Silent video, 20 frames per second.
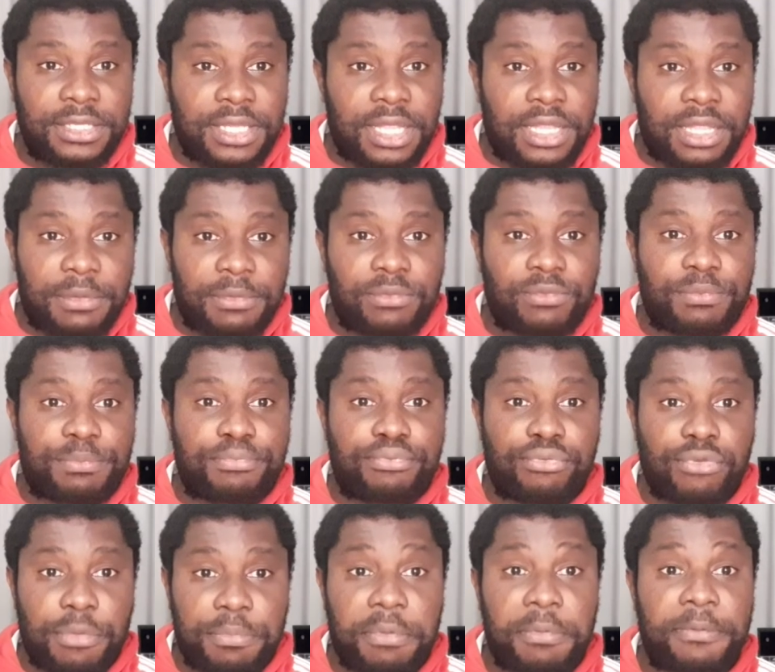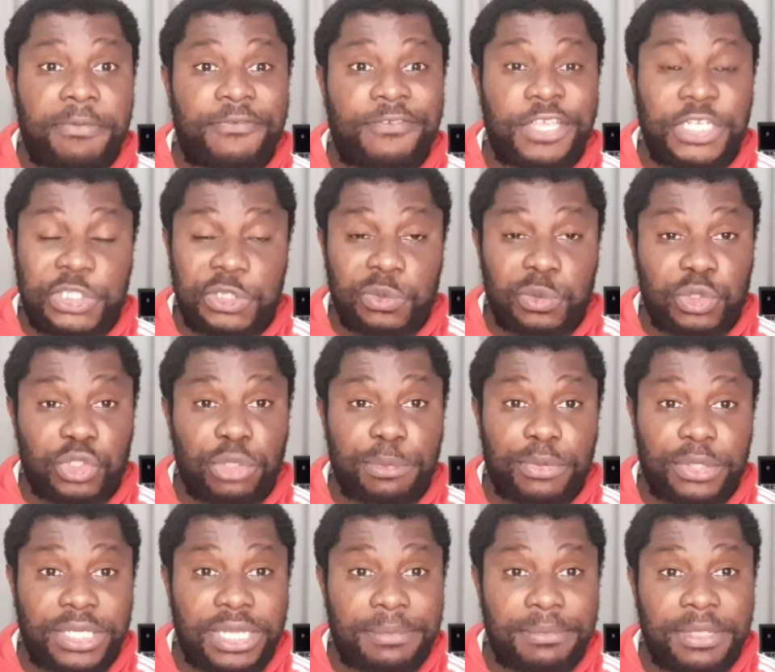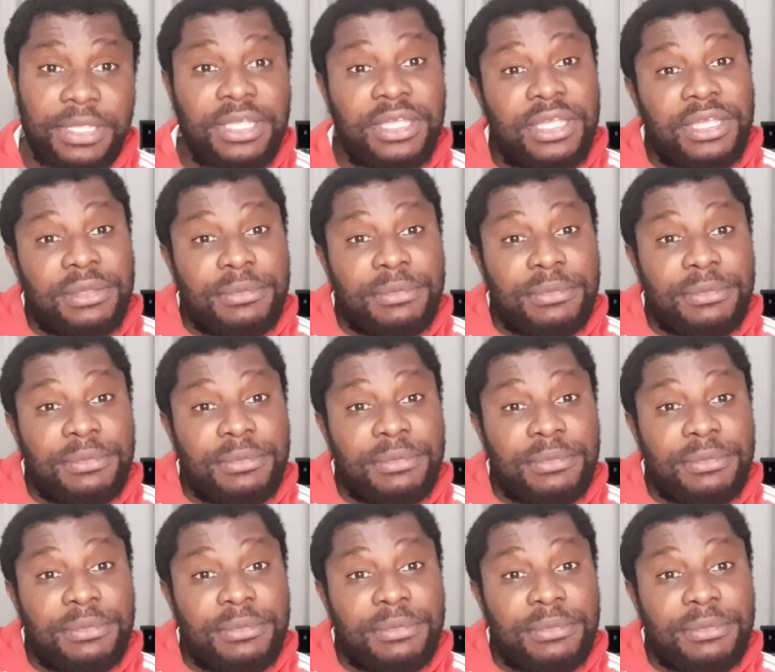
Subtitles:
done a proper professional job on them.